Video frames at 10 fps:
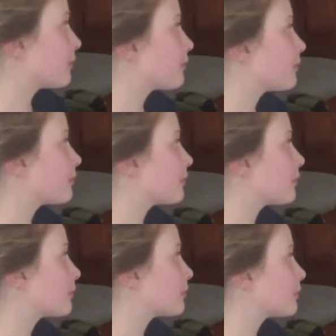
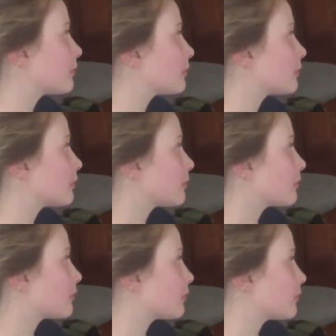
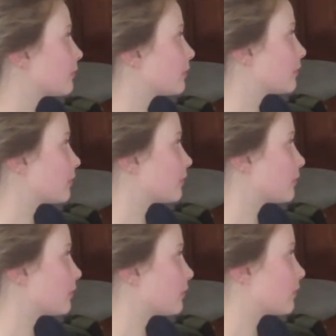
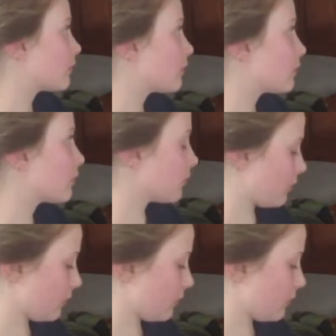This person isn't speaking.